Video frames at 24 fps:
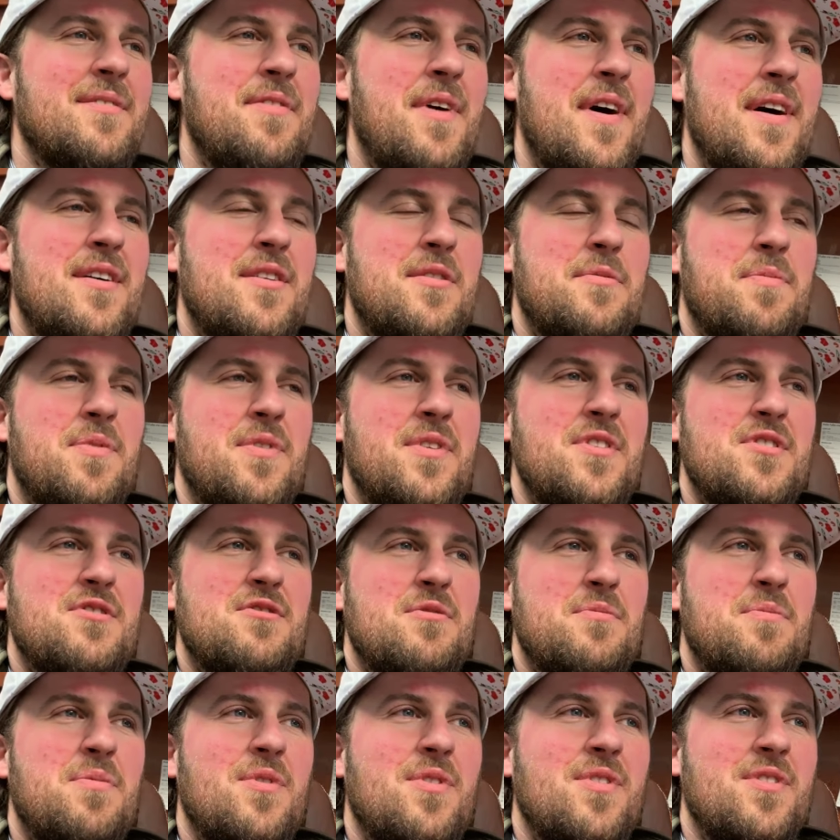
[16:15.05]
filing a
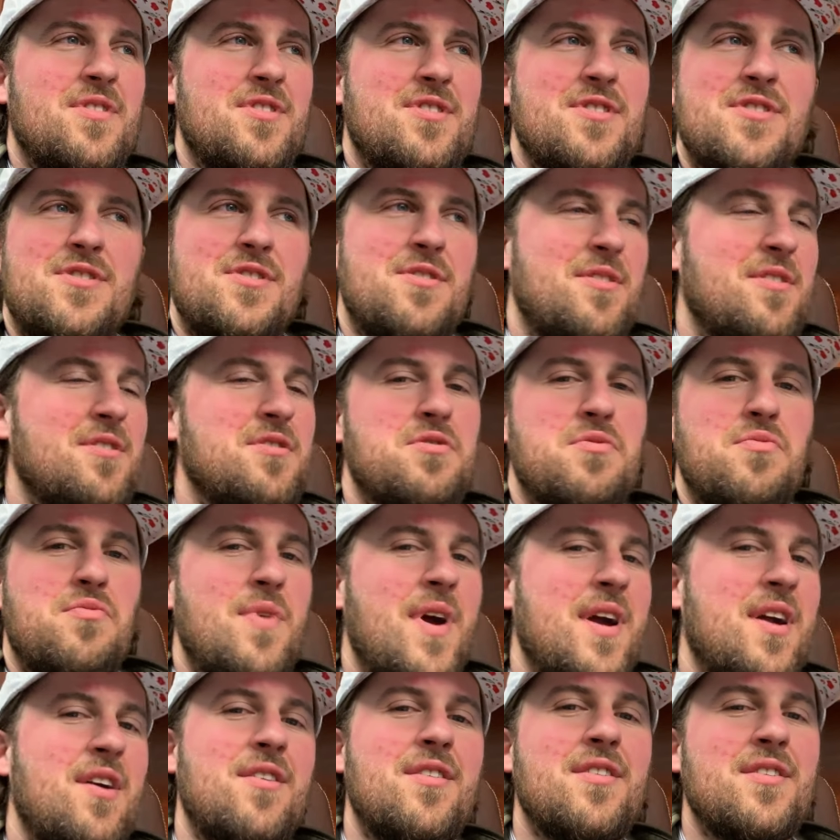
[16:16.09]
police report just so there's a
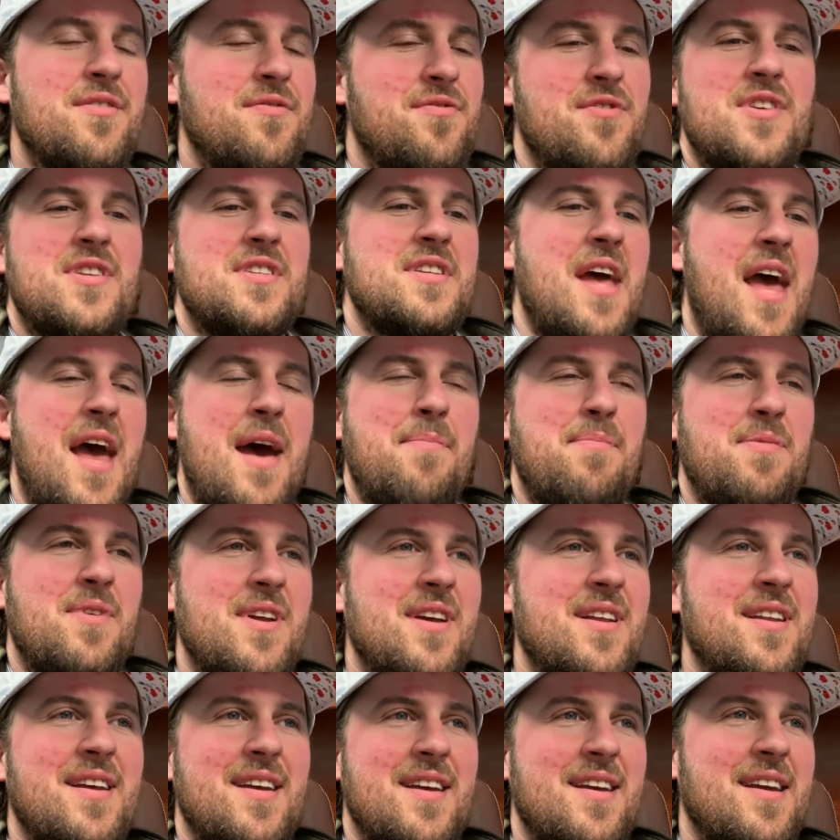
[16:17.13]
record of this
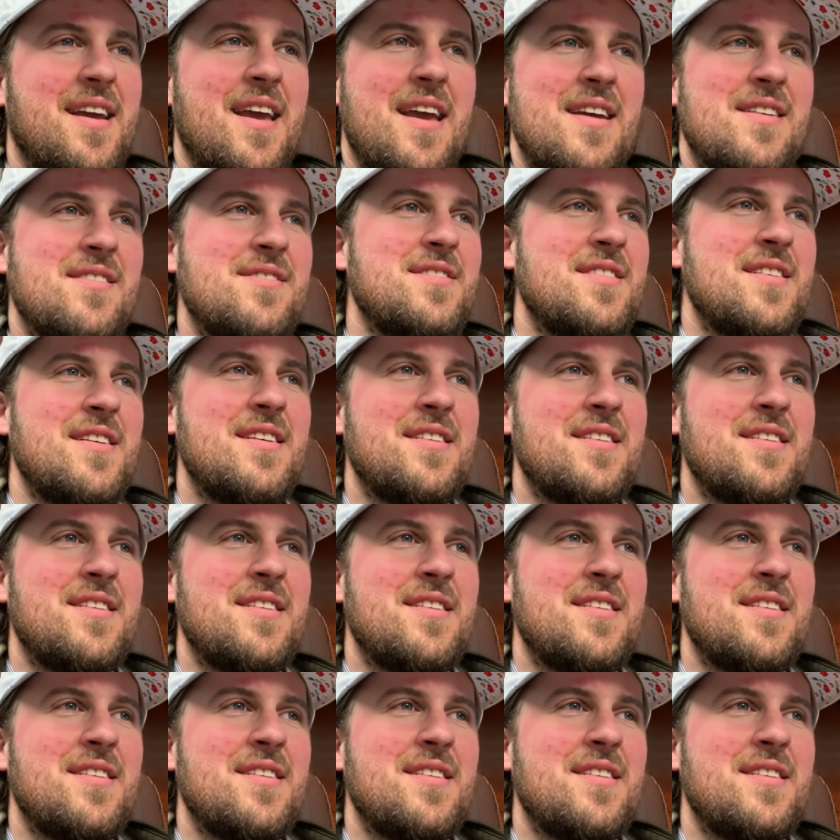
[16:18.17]
happening in case